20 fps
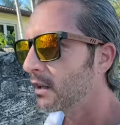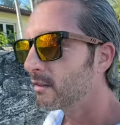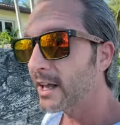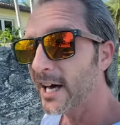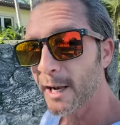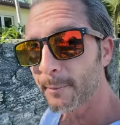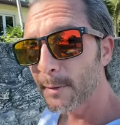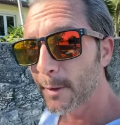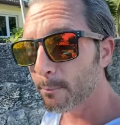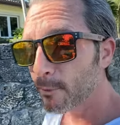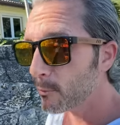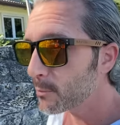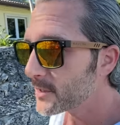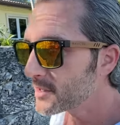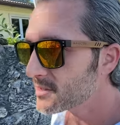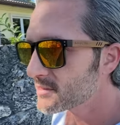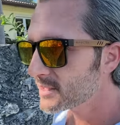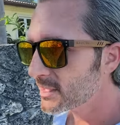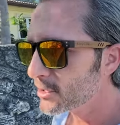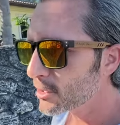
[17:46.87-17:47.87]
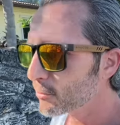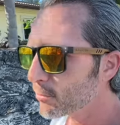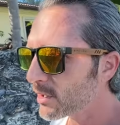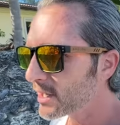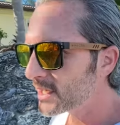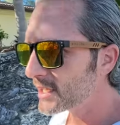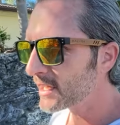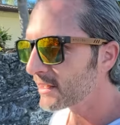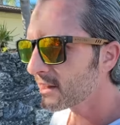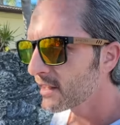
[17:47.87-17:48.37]
lot of people have been
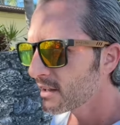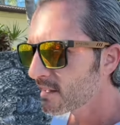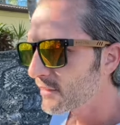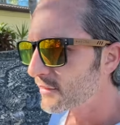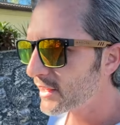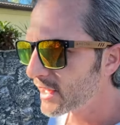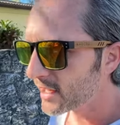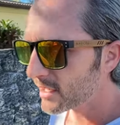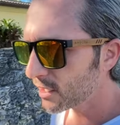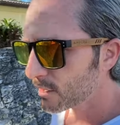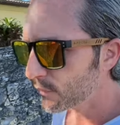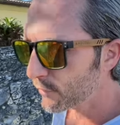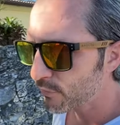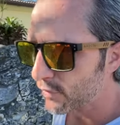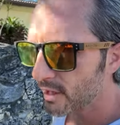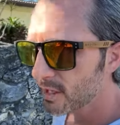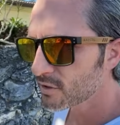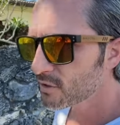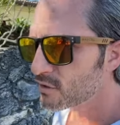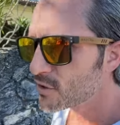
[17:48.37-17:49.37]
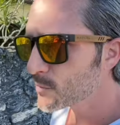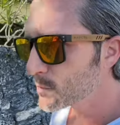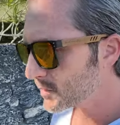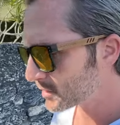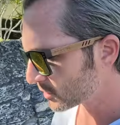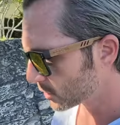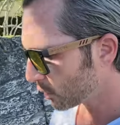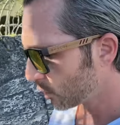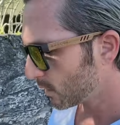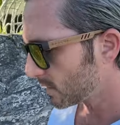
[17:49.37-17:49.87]
celebrating that inflation's
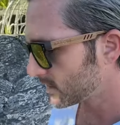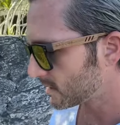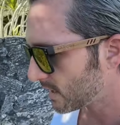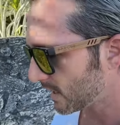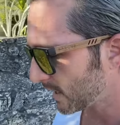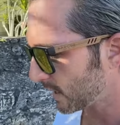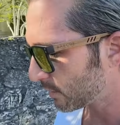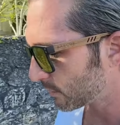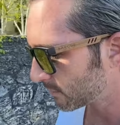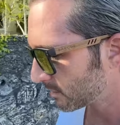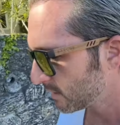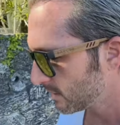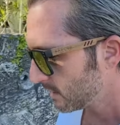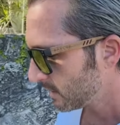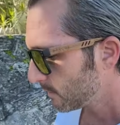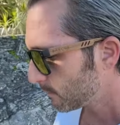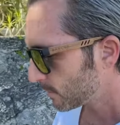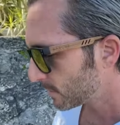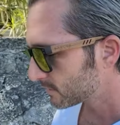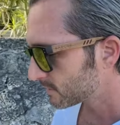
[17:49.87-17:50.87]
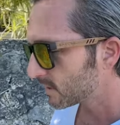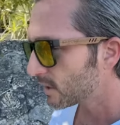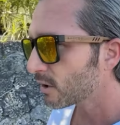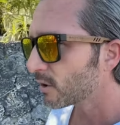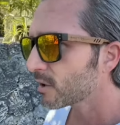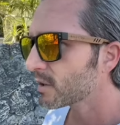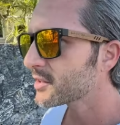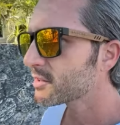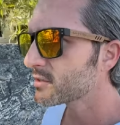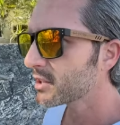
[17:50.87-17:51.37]
been going down, but
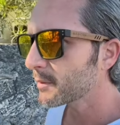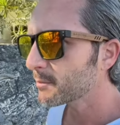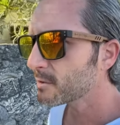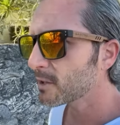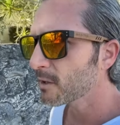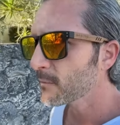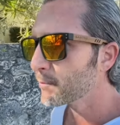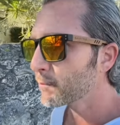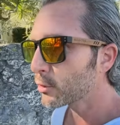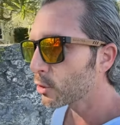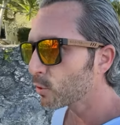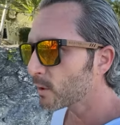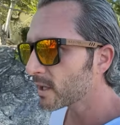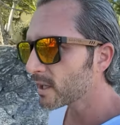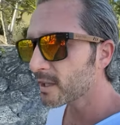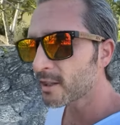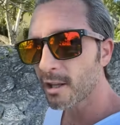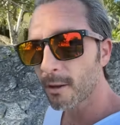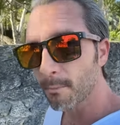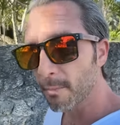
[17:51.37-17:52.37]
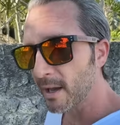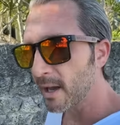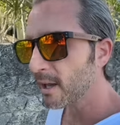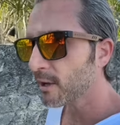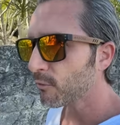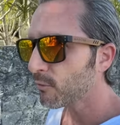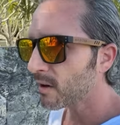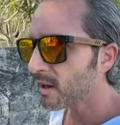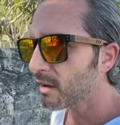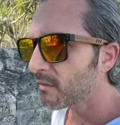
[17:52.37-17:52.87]
there is something brewing in the
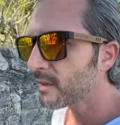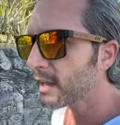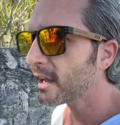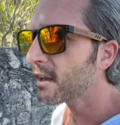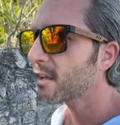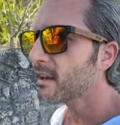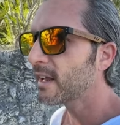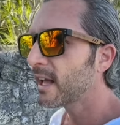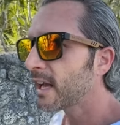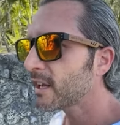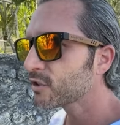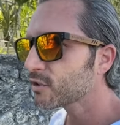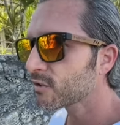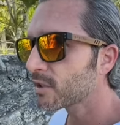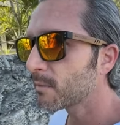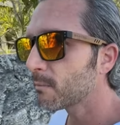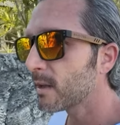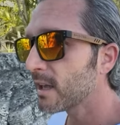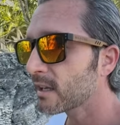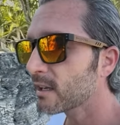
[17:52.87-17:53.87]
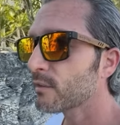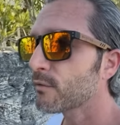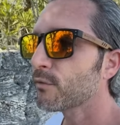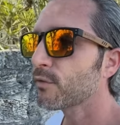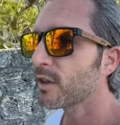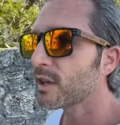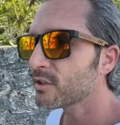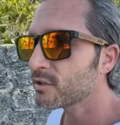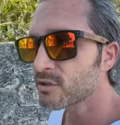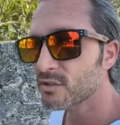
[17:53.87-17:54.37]
background that can actually make
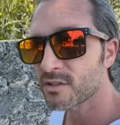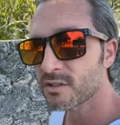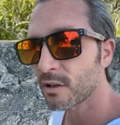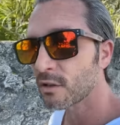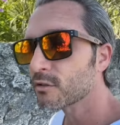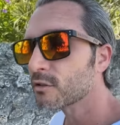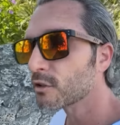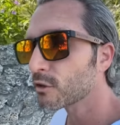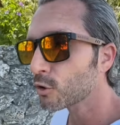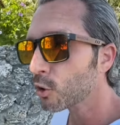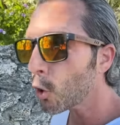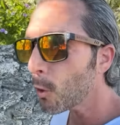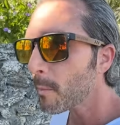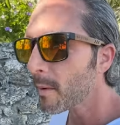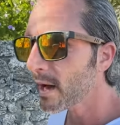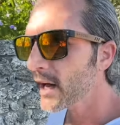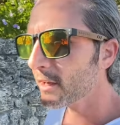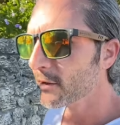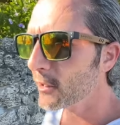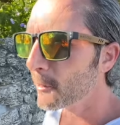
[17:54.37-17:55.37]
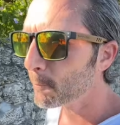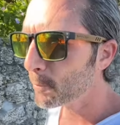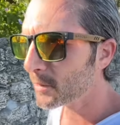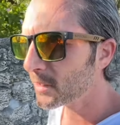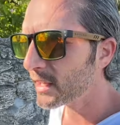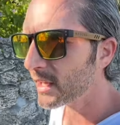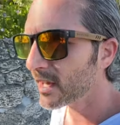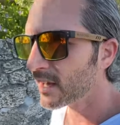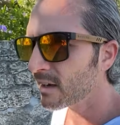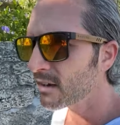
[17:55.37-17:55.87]
inflation start to go back up
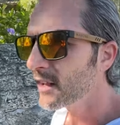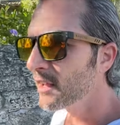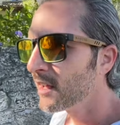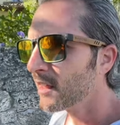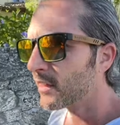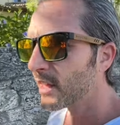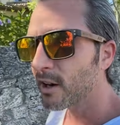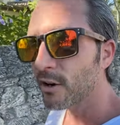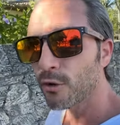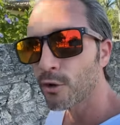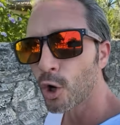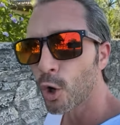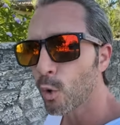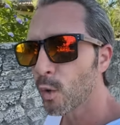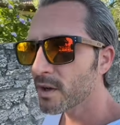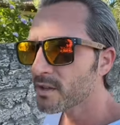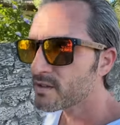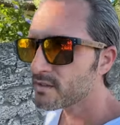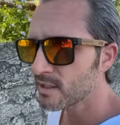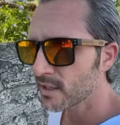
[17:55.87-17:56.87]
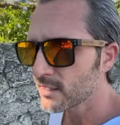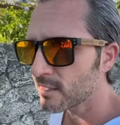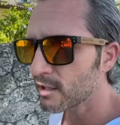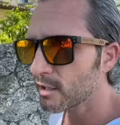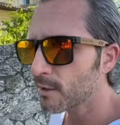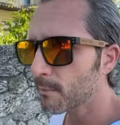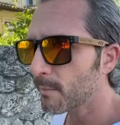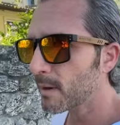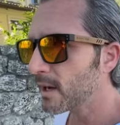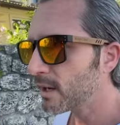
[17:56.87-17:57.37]
again that no one's
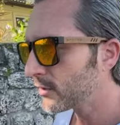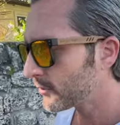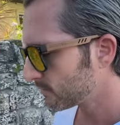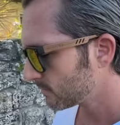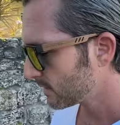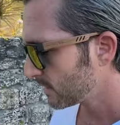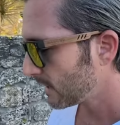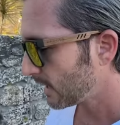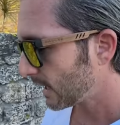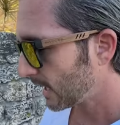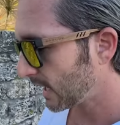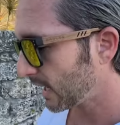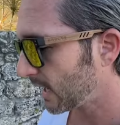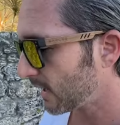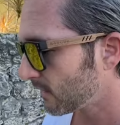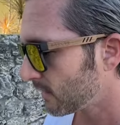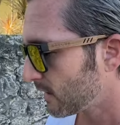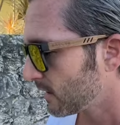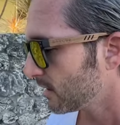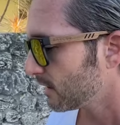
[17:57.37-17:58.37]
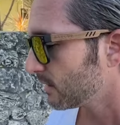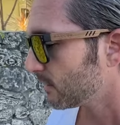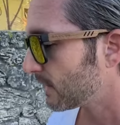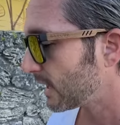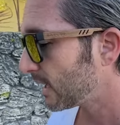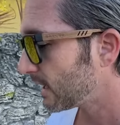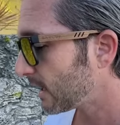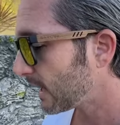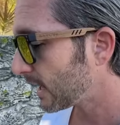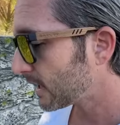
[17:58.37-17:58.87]
thinking about. And
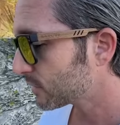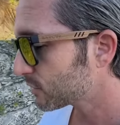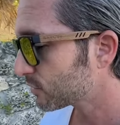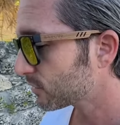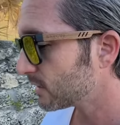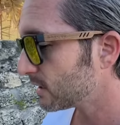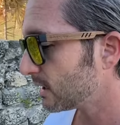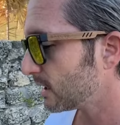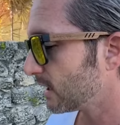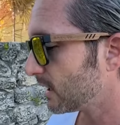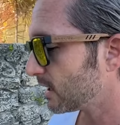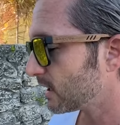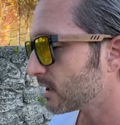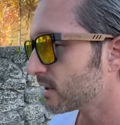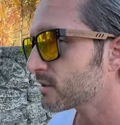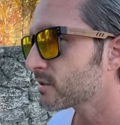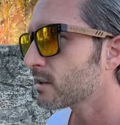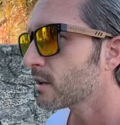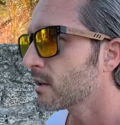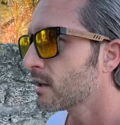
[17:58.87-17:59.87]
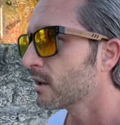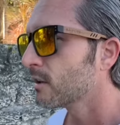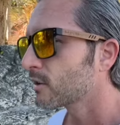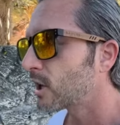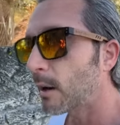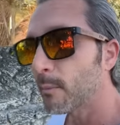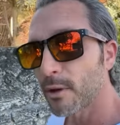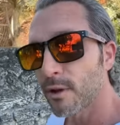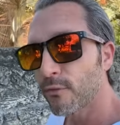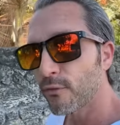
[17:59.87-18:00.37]
that actually is
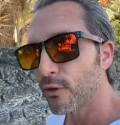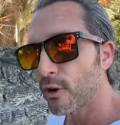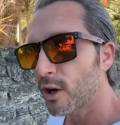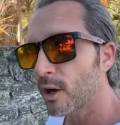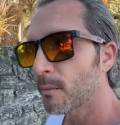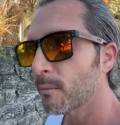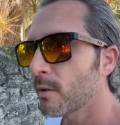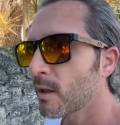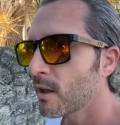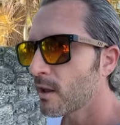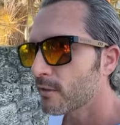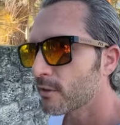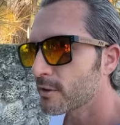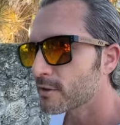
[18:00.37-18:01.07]
coming from the